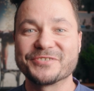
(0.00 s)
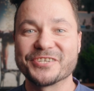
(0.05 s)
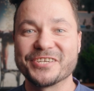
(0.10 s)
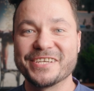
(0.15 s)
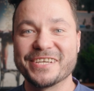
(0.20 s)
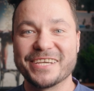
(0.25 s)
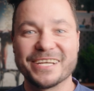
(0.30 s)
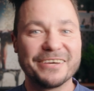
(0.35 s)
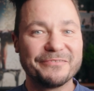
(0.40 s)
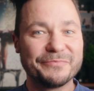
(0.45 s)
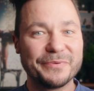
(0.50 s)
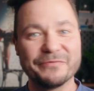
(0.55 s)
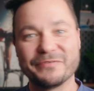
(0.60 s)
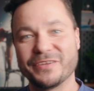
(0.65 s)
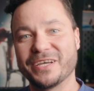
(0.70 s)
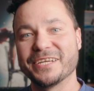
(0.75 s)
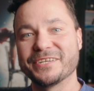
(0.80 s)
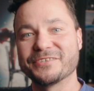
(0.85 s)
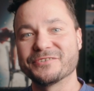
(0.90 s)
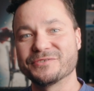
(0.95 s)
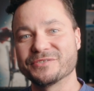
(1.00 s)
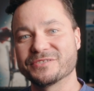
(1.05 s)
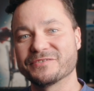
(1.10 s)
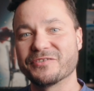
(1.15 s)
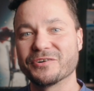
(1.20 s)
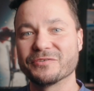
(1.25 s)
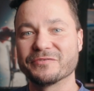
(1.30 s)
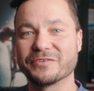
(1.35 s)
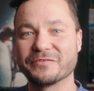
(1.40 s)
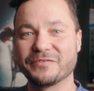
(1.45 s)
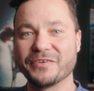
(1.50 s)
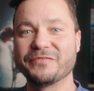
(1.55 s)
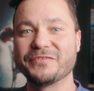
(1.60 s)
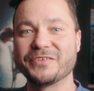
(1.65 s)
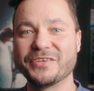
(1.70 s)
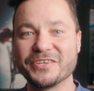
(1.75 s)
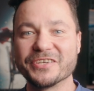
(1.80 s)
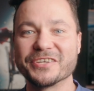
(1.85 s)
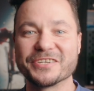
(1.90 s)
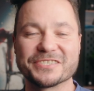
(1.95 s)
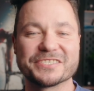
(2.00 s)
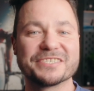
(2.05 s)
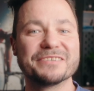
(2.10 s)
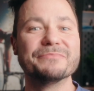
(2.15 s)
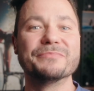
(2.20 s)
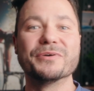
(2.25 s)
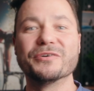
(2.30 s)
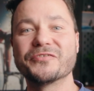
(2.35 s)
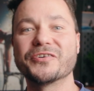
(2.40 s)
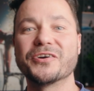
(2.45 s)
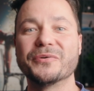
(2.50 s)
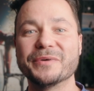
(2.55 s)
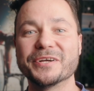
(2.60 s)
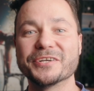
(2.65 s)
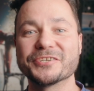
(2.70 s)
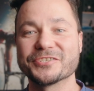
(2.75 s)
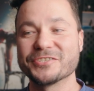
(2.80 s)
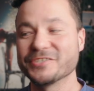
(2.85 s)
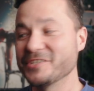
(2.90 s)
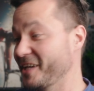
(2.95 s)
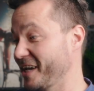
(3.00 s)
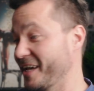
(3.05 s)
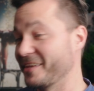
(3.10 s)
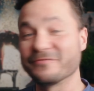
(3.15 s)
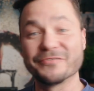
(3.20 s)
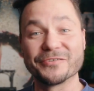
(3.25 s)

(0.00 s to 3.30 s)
Jake and I've been flying drones for over 15 years, both commercially and